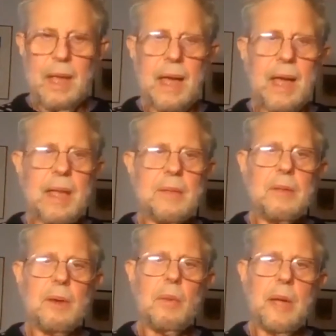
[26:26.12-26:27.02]
And
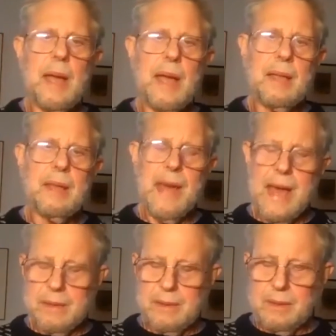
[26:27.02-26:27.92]
so we had
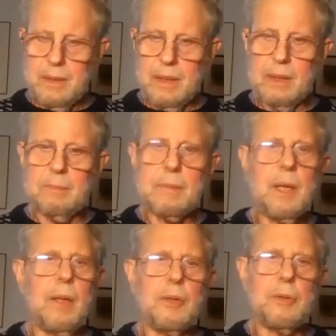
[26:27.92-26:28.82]
that
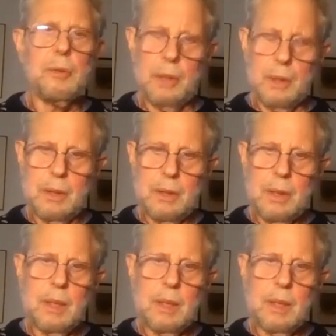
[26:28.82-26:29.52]
cultural